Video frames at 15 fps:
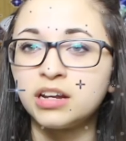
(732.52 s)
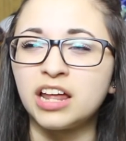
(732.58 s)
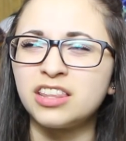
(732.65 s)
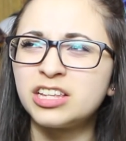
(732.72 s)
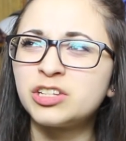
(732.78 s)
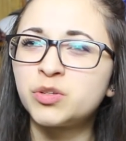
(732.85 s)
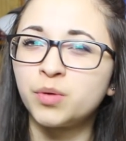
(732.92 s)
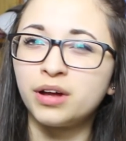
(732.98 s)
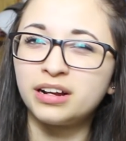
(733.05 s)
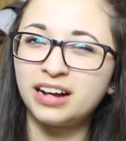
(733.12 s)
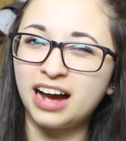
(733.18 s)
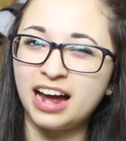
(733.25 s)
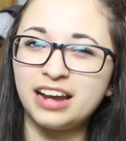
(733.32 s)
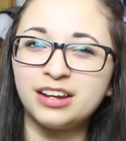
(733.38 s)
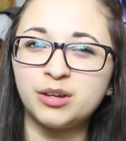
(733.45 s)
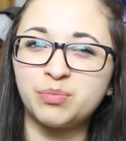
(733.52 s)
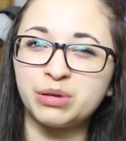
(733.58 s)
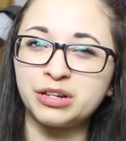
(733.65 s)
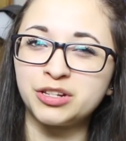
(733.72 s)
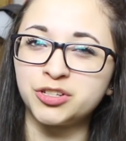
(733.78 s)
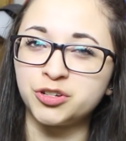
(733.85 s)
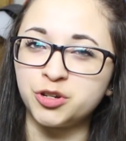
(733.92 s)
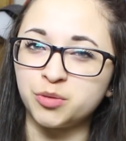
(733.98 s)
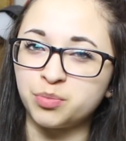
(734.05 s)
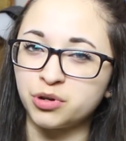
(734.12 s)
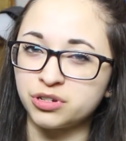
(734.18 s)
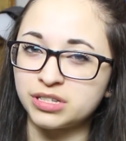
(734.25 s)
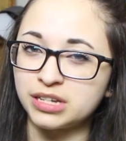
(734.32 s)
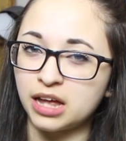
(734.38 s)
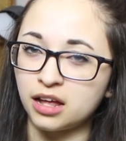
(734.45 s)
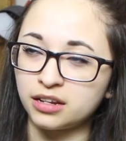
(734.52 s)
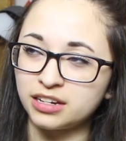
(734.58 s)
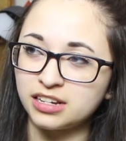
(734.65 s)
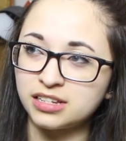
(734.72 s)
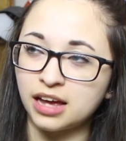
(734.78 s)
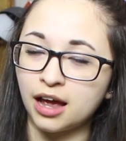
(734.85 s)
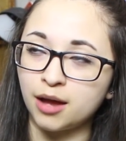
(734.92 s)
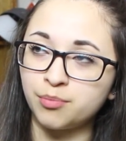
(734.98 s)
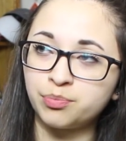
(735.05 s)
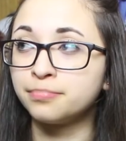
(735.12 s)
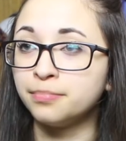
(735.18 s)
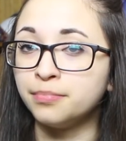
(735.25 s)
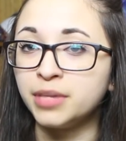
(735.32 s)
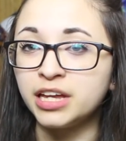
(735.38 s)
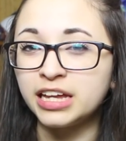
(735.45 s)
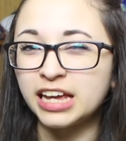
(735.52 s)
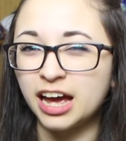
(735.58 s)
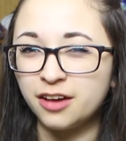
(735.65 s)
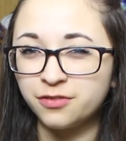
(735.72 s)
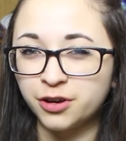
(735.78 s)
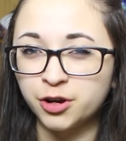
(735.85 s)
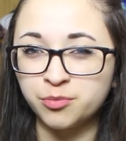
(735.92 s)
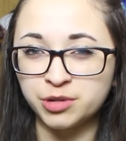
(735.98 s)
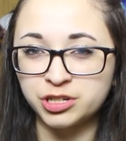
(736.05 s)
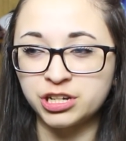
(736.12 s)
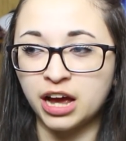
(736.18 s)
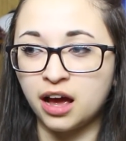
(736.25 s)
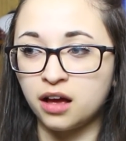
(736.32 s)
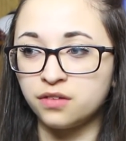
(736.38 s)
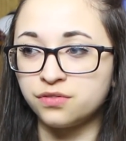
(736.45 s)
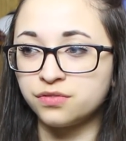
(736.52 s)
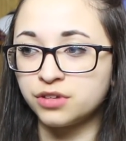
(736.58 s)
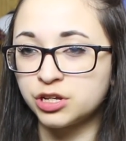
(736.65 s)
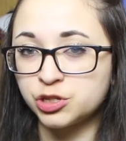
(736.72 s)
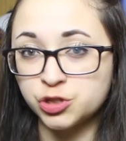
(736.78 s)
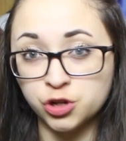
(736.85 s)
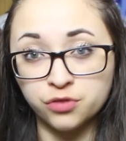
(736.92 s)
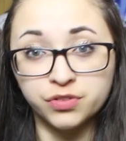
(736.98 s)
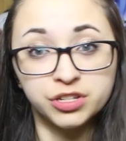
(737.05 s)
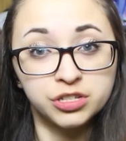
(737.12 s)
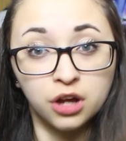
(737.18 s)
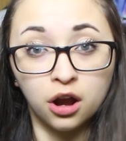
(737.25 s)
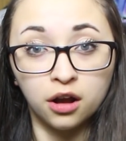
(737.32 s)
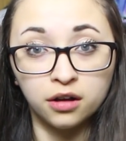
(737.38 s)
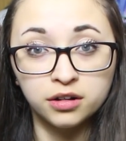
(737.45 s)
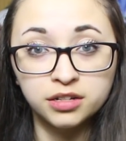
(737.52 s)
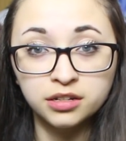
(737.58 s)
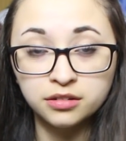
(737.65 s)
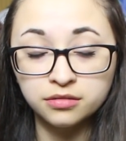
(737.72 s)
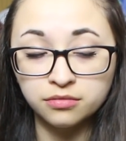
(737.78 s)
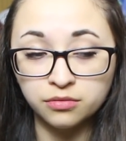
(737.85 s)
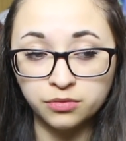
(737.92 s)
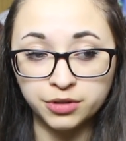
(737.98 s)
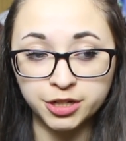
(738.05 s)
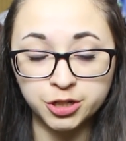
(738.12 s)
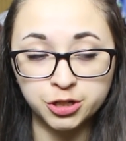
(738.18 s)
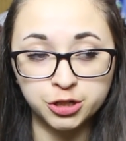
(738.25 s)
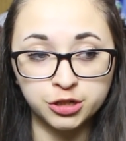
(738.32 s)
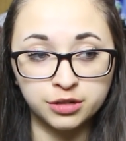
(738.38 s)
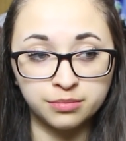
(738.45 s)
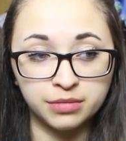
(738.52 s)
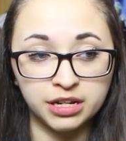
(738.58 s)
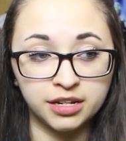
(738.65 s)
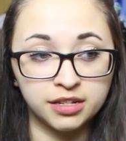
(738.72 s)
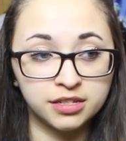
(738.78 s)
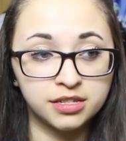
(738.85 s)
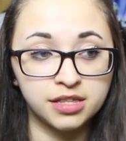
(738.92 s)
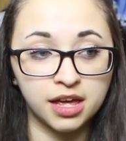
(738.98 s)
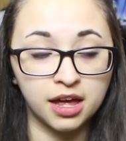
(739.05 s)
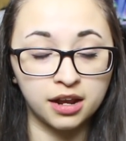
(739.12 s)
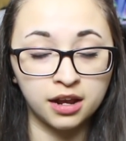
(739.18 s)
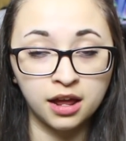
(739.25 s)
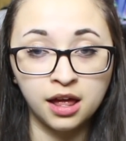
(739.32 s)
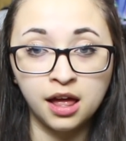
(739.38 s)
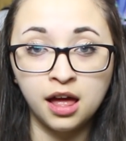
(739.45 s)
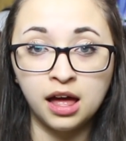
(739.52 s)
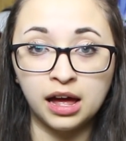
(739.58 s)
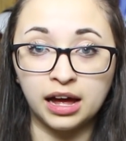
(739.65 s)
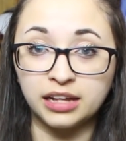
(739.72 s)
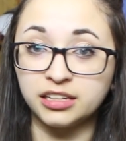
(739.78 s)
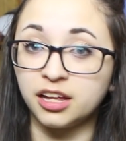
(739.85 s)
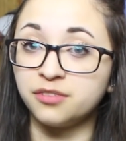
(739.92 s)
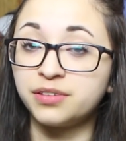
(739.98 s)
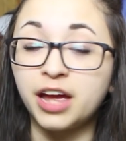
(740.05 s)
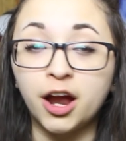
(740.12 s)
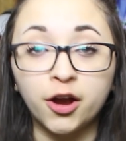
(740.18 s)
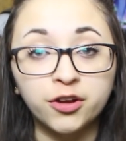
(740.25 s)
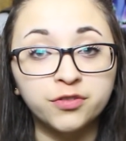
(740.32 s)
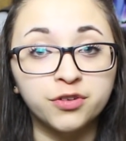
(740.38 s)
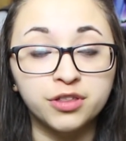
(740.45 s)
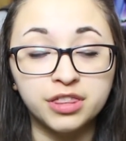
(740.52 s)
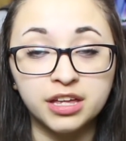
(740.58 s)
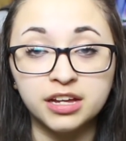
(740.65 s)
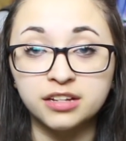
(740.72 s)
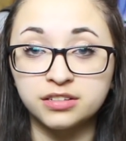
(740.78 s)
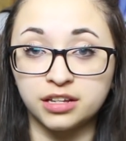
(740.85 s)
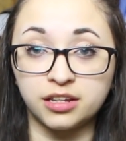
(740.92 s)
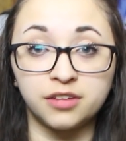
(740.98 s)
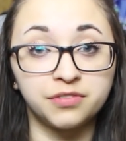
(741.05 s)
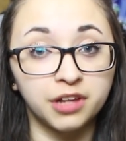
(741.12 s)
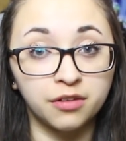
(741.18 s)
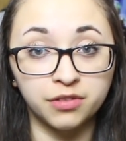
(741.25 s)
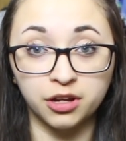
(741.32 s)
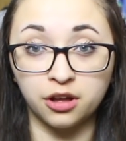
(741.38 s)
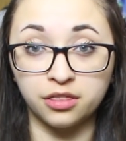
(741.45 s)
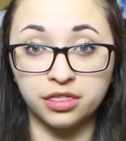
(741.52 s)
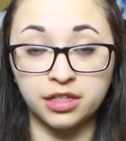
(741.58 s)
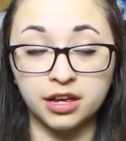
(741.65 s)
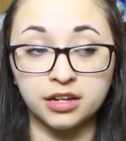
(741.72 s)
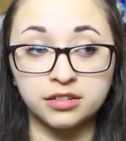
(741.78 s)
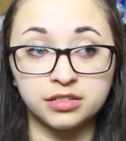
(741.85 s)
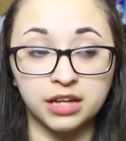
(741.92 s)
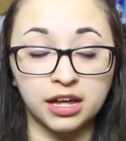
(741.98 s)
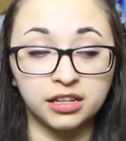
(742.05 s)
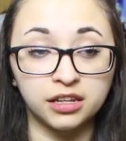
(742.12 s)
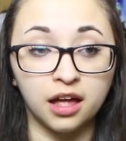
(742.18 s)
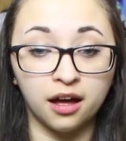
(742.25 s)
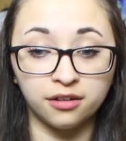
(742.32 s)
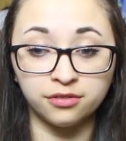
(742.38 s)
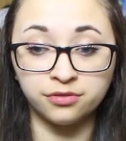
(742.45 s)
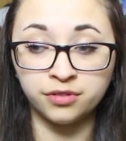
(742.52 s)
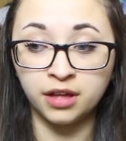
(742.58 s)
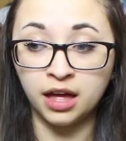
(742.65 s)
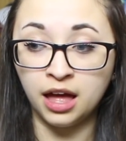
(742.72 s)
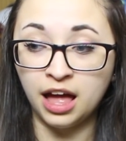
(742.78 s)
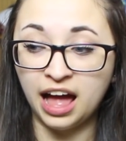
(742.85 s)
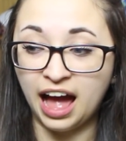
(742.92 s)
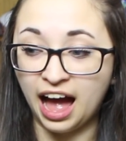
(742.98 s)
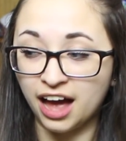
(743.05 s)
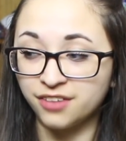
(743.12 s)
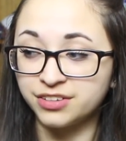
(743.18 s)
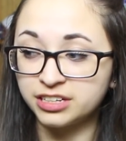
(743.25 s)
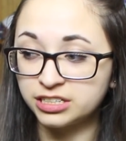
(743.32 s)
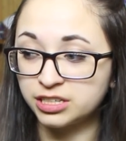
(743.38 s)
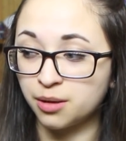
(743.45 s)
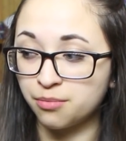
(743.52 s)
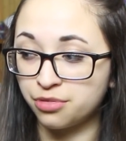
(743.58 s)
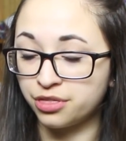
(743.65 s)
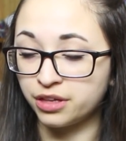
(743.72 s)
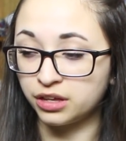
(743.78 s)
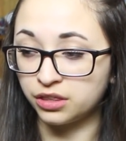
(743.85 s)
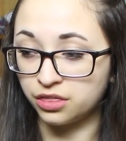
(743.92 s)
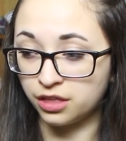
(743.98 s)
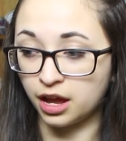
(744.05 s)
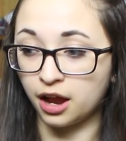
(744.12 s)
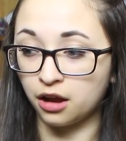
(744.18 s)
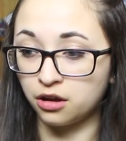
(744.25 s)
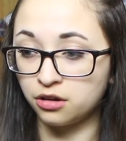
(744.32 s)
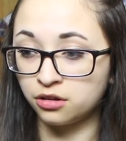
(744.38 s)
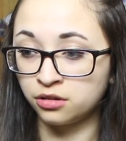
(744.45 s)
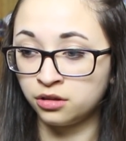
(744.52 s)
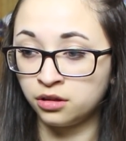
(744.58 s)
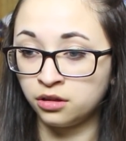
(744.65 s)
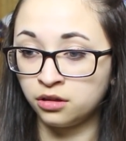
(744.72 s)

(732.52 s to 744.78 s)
Now this one kind of depends on your personality type. Me, I very much have a servant's heart, which means that I love caring for things, I love loving on things, I love having something there